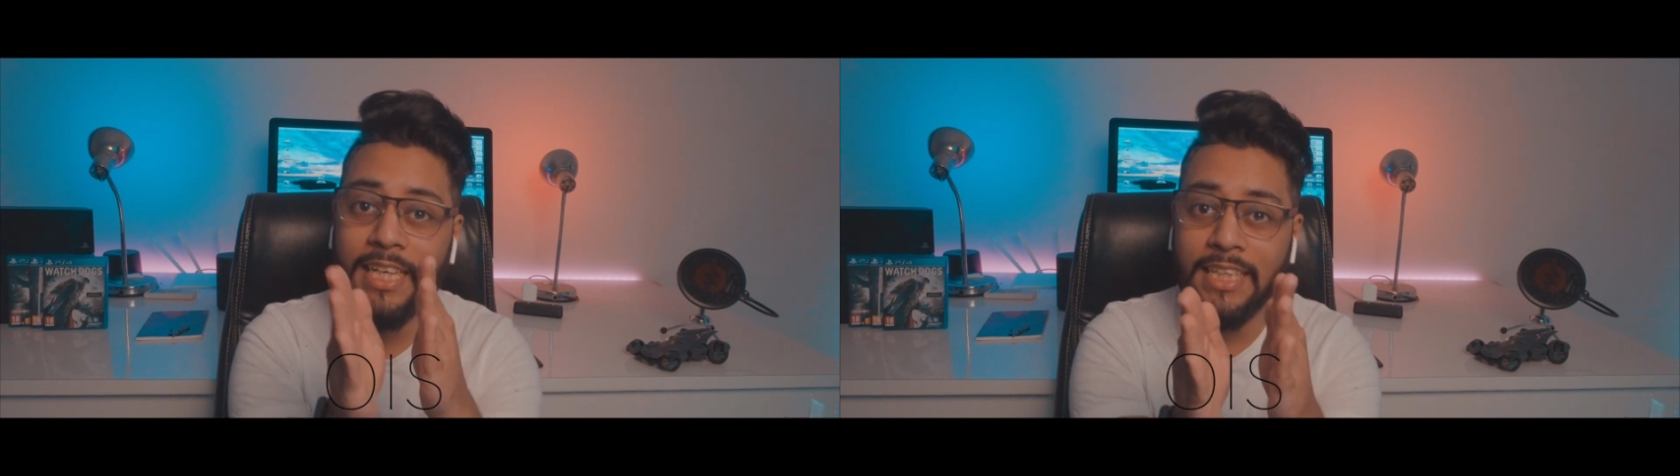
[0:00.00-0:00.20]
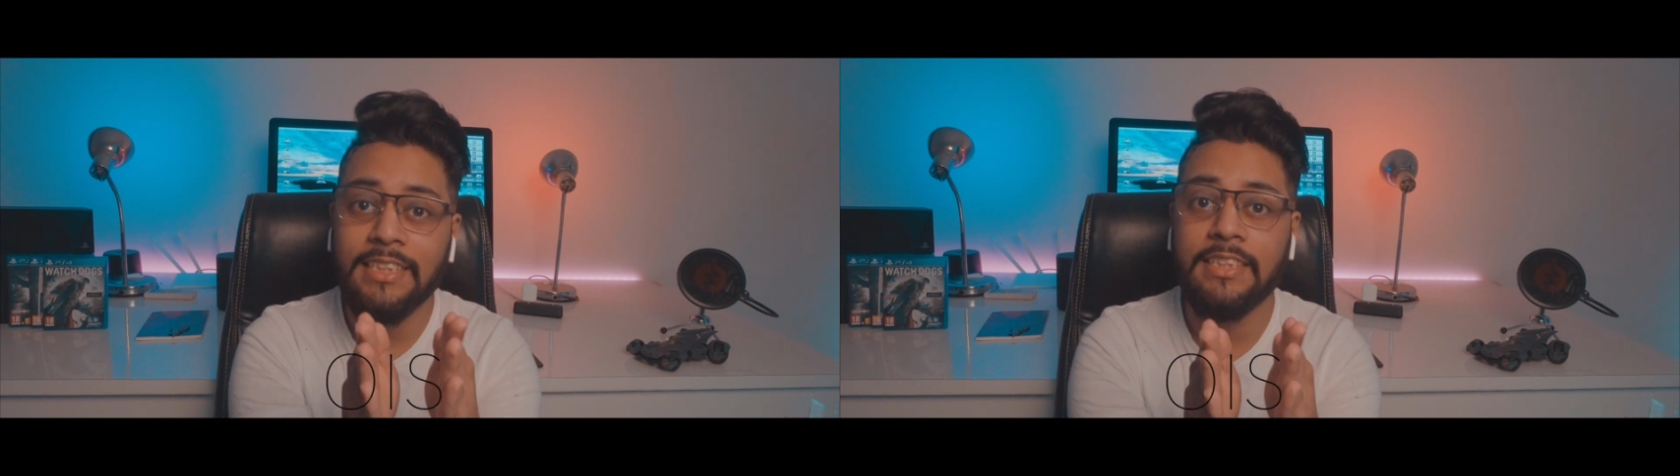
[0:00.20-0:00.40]

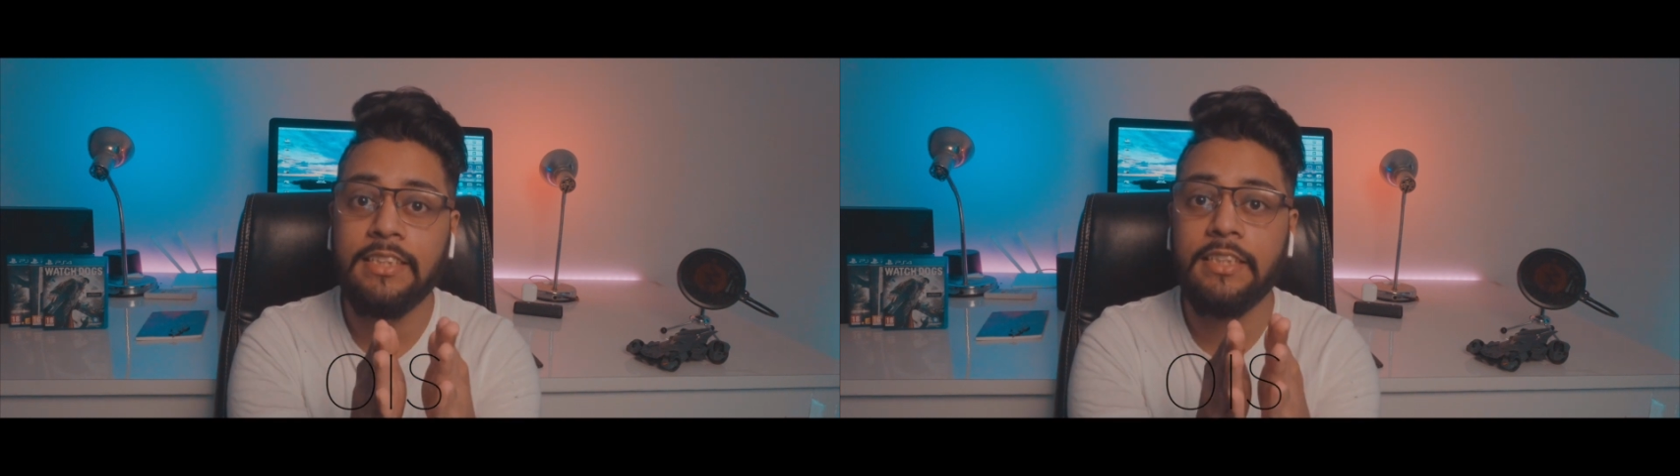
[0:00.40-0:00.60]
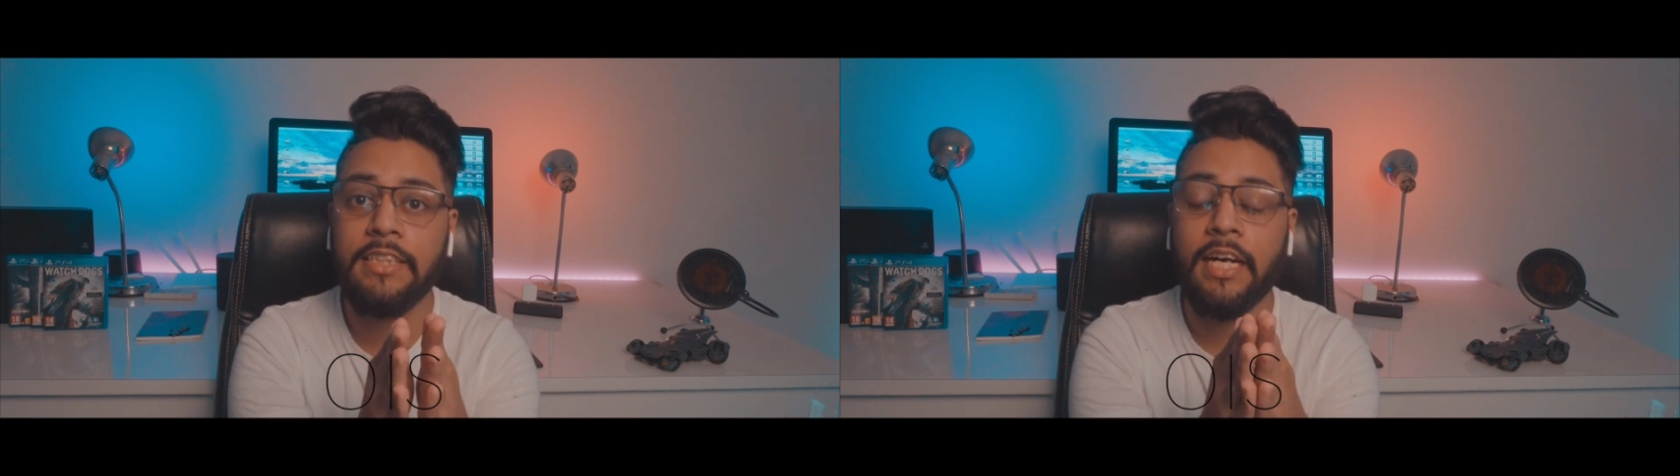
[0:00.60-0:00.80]

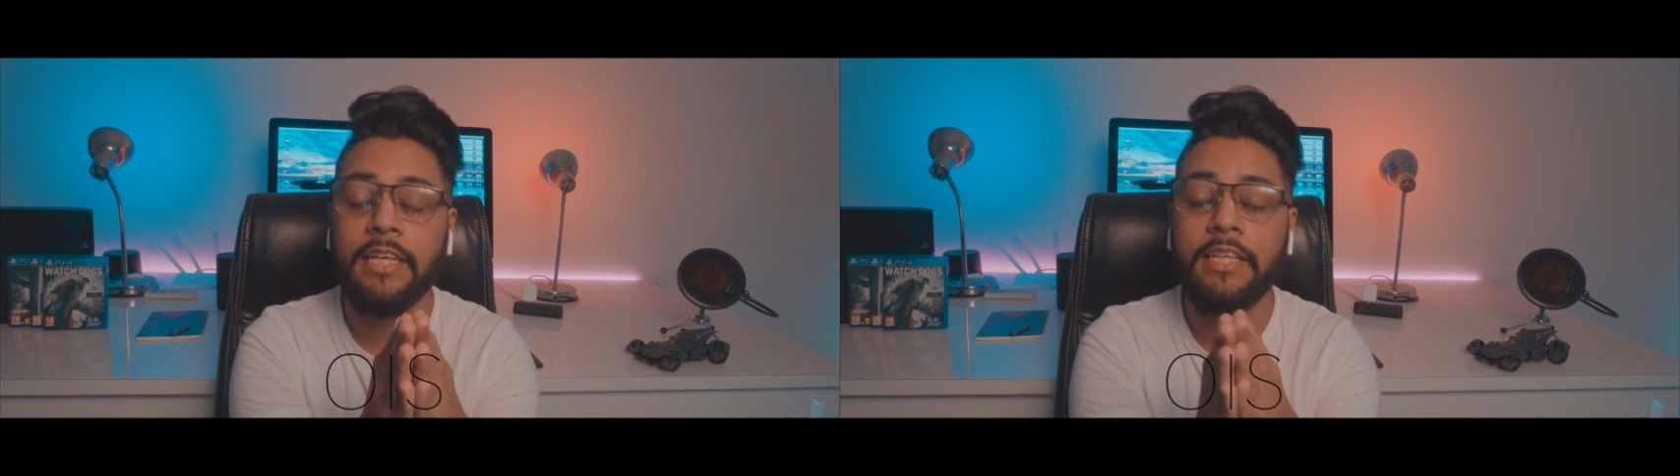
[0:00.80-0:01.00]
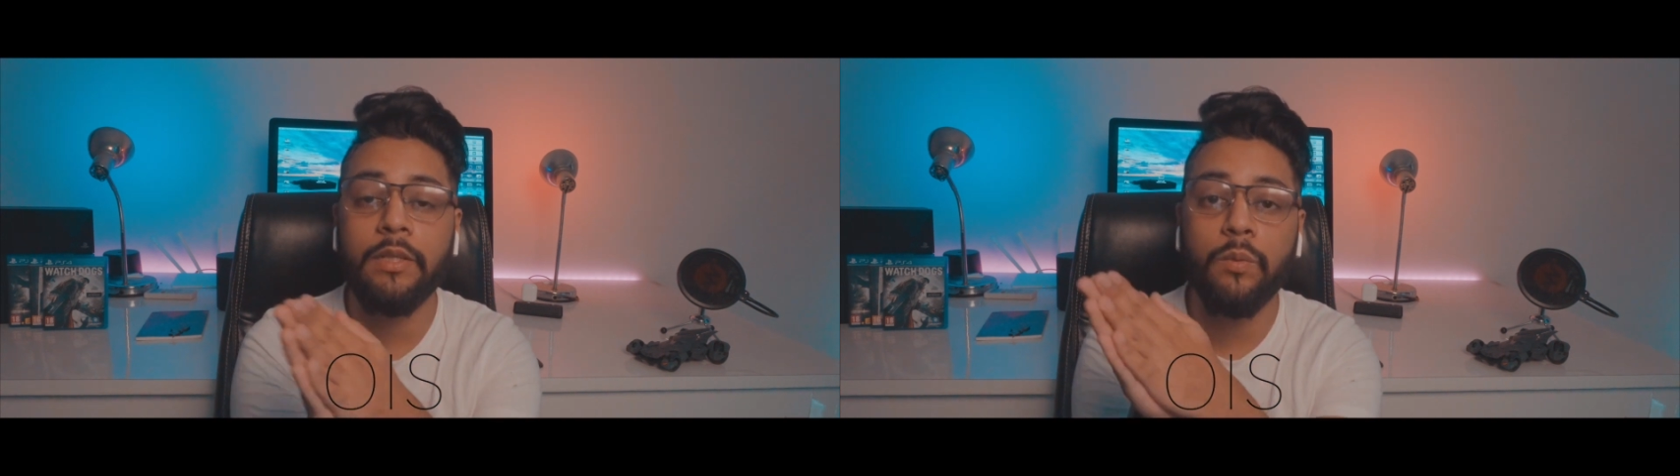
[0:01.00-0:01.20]

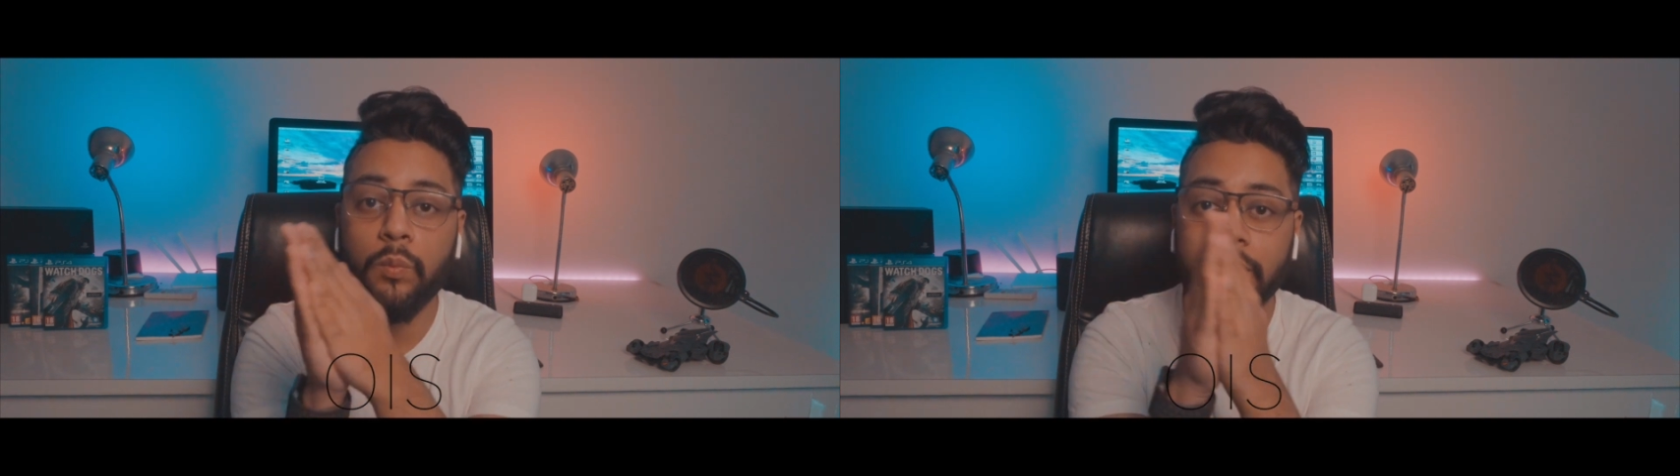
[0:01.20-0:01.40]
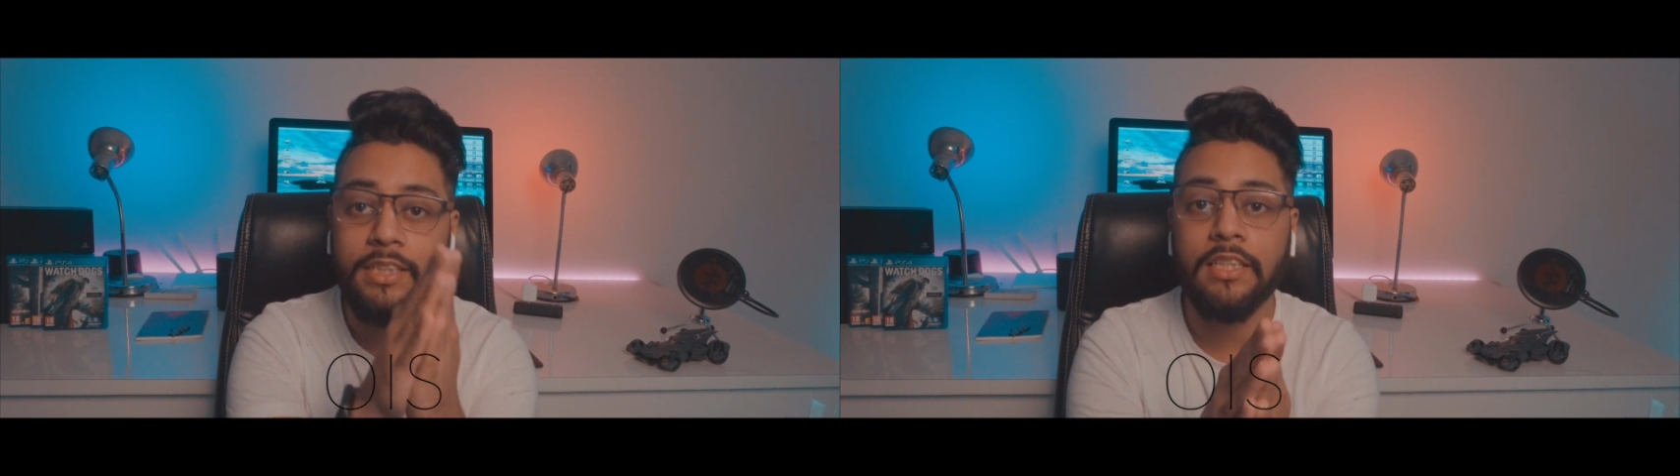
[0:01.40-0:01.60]

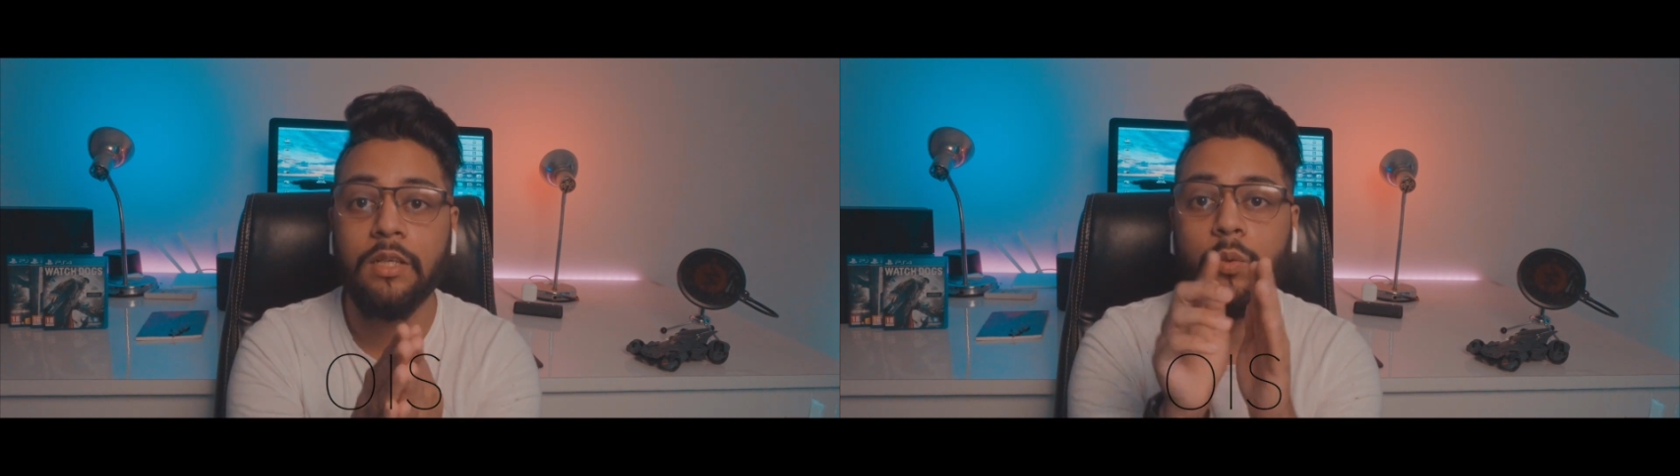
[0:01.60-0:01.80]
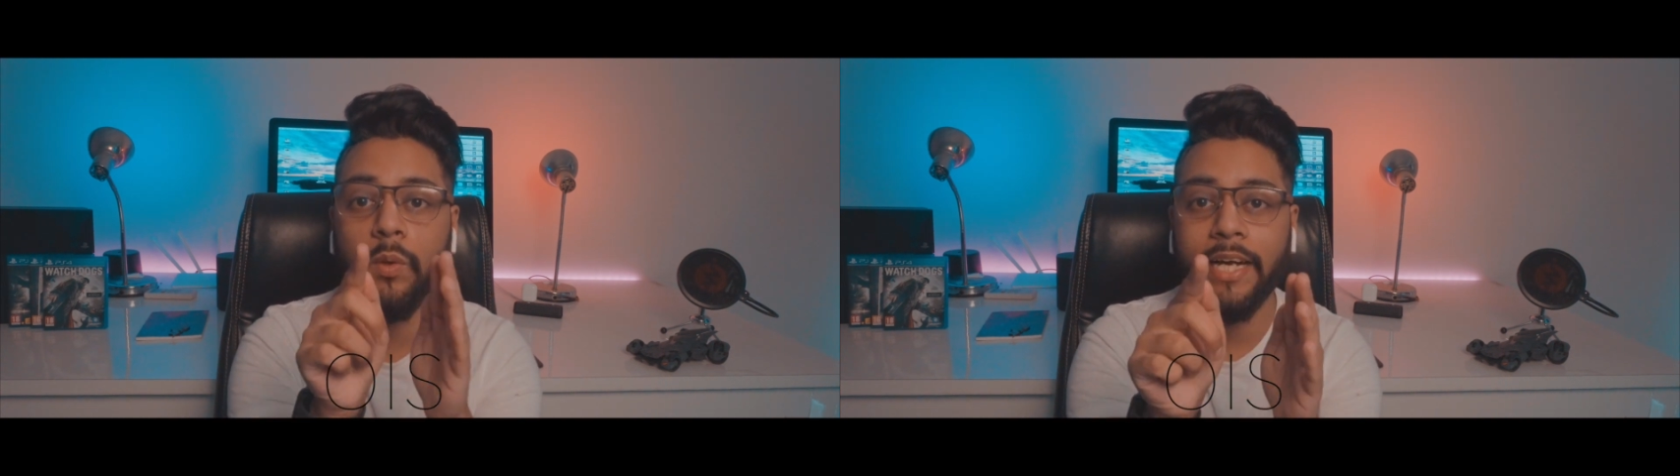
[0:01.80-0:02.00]
a6300 with
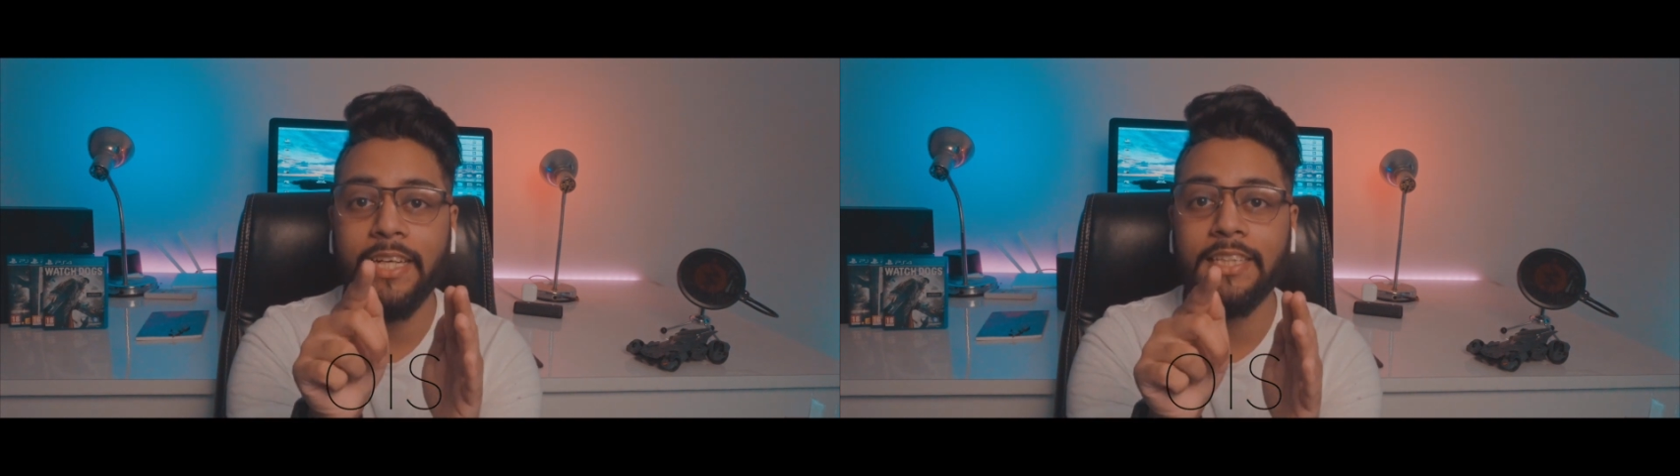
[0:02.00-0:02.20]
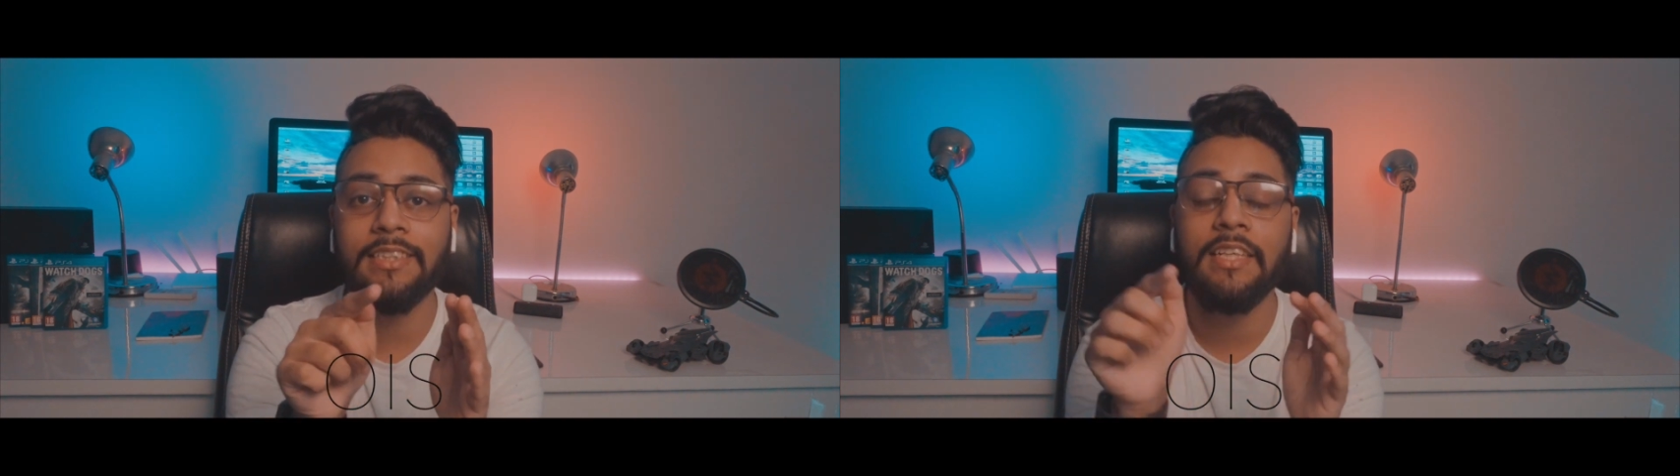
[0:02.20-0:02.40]
the
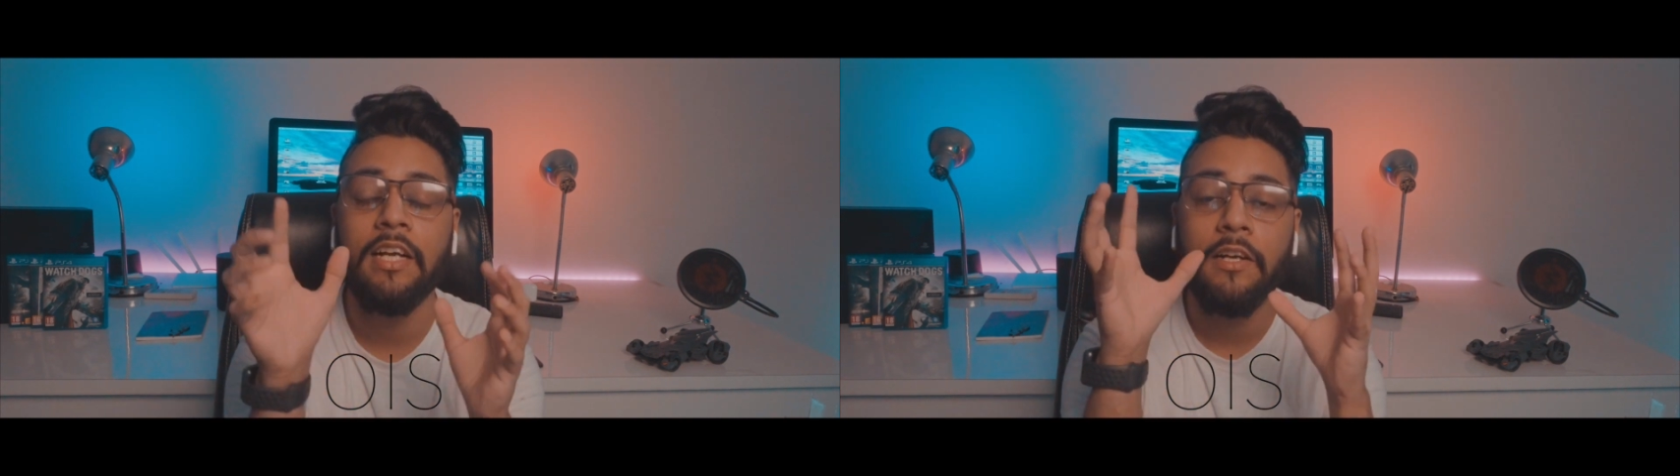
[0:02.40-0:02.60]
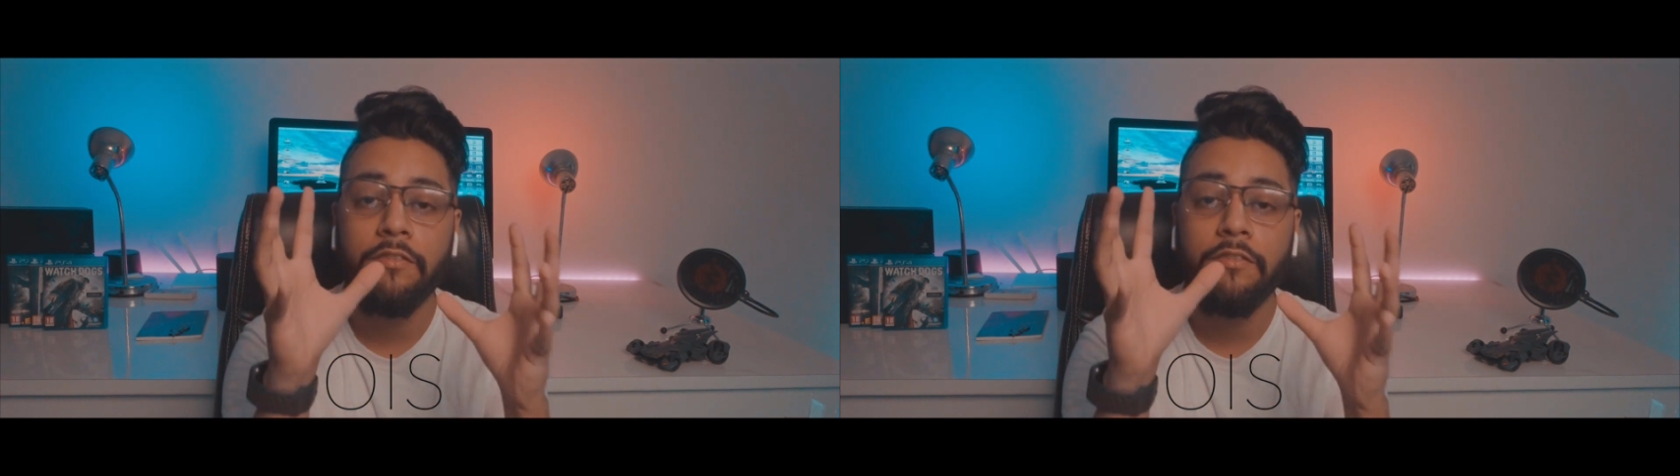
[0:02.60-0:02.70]
OIS